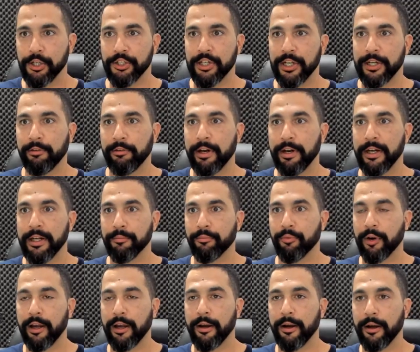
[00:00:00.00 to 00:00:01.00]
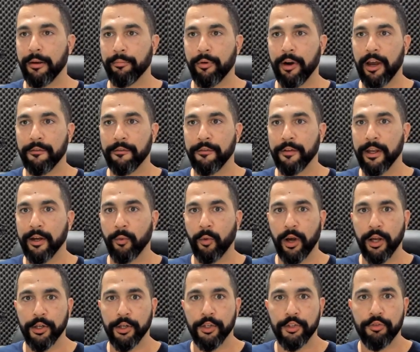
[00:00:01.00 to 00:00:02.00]
You're generating pro- uh, profit
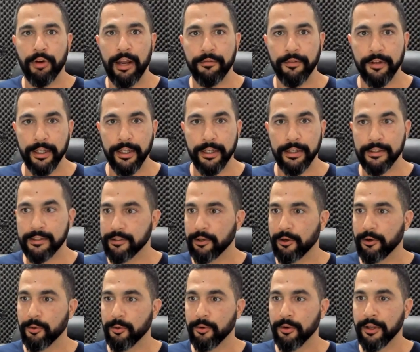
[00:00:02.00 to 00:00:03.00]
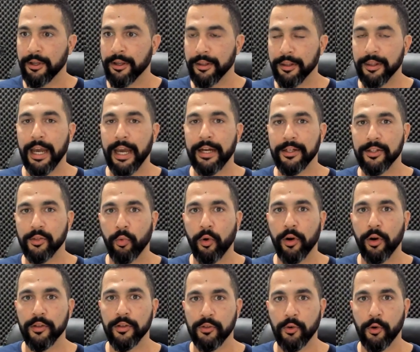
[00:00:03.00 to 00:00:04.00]
while you're traveling. So that is
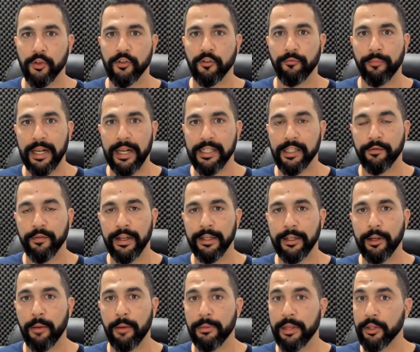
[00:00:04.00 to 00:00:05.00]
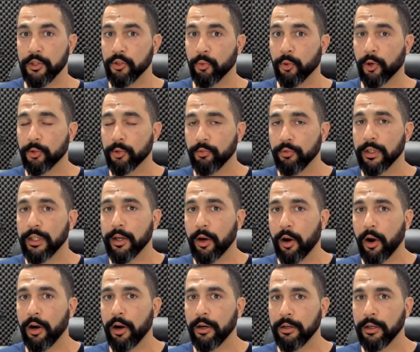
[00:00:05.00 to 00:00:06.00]
one source of passive income that you worked really
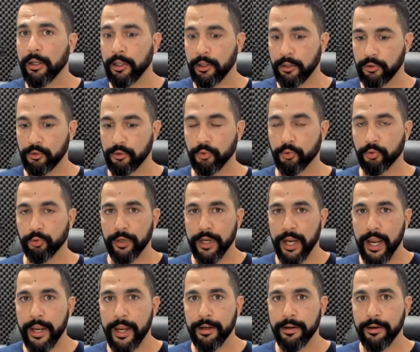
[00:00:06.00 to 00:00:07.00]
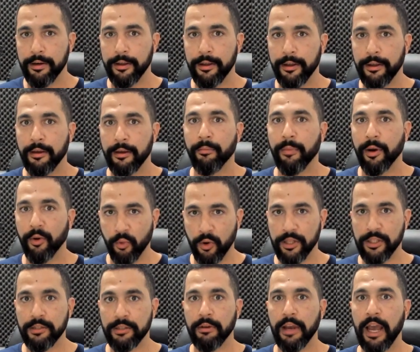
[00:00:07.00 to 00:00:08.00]
hard to create. But
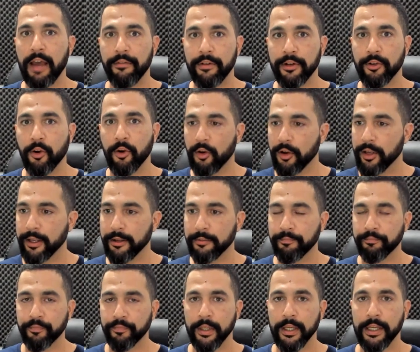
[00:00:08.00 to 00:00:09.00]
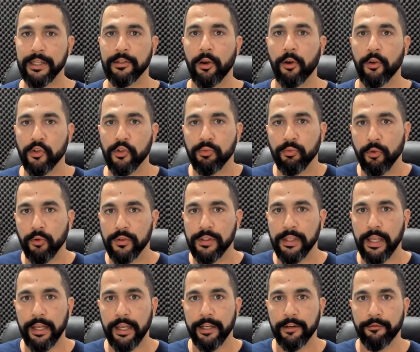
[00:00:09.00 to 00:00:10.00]
once you have it going, it's all smooth
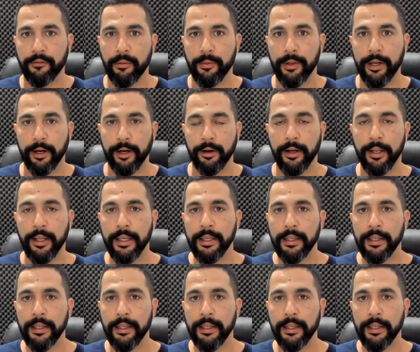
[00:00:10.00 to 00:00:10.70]
sailing from there.